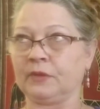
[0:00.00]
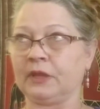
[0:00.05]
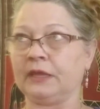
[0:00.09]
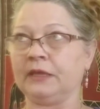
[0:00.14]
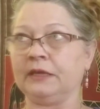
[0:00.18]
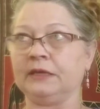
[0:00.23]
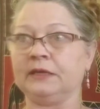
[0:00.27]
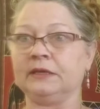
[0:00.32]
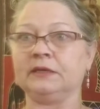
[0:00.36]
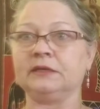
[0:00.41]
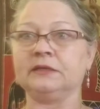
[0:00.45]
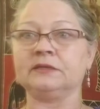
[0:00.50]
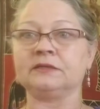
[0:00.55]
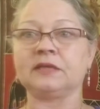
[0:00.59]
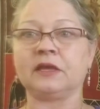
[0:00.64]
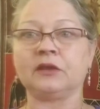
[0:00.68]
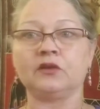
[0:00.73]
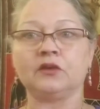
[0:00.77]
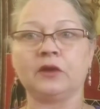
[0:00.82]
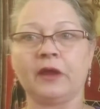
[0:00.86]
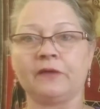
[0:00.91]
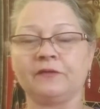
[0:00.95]
is
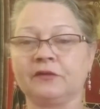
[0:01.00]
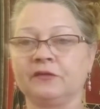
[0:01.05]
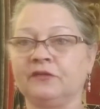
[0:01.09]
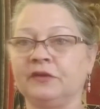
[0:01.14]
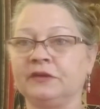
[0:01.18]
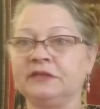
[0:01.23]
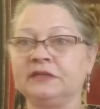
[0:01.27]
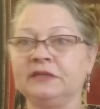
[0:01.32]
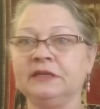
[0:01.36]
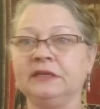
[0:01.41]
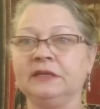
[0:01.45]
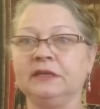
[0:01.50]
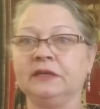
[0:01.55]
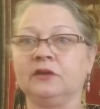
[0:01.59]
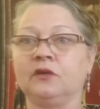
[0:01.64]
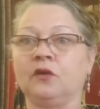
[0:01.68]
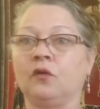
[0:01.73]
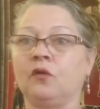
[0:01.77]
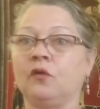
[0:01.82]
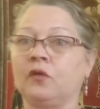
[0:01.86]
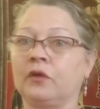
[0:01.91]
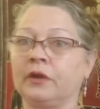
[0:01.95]
that you're having
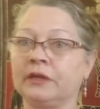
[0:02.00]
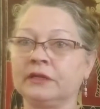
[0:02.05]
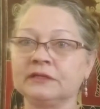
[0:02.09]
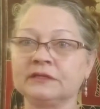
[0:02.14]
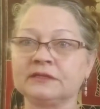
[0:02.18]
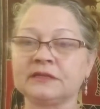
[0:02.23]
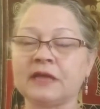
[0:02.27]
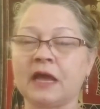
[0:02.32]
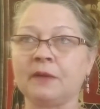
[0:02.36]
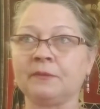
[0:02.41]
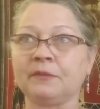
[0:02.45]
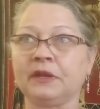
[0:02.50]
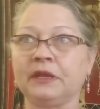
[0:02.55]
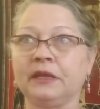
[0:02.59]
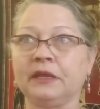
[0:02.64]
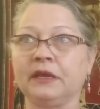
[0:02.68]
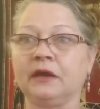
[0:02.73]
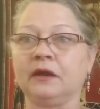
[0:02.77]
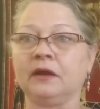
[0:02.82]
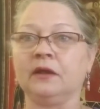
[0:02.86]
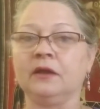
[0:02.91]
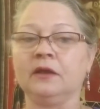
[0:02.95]
fatigue or
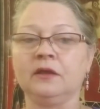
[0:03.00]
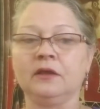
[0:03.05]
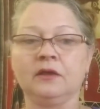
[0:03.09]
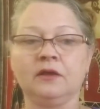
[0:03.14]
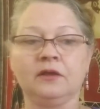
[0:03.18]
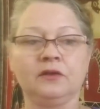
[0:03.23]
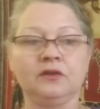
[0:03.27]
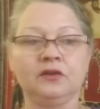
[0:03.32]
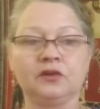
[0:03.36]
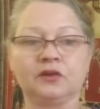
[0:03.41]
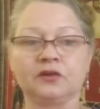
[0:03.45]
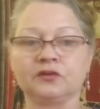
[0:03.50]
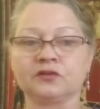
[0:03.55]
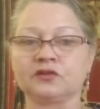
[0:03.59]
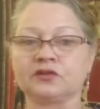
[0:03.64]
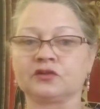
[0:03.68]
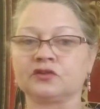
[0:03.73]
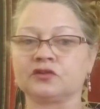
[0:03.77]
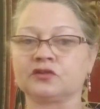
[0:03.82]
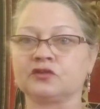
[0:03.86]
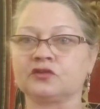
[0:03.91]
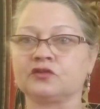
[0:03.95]
insomnia. You're
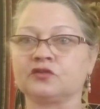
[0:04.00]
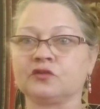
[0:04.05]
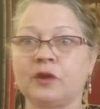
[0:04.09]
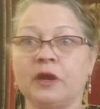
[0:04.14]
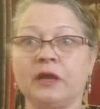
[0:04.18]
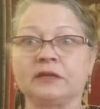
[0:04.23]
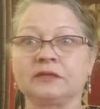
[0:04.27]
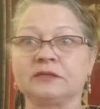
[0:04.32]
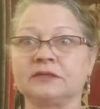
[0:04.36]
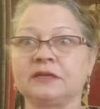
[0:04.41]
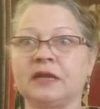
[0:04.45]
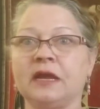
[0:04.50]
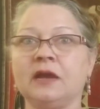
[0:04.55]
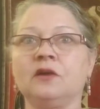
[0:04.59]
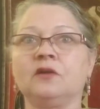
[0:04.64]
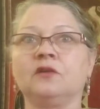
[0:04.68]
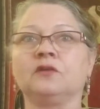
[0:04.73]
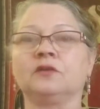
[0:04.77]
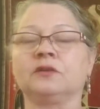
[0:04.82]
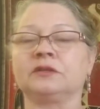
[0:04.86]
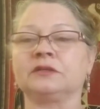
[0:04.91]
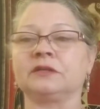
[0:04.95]
stressed
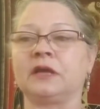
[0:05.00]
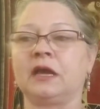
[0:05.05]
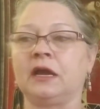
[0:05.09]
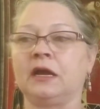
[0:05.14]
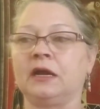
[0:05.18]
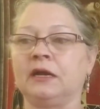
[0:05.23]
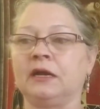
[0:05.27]
out.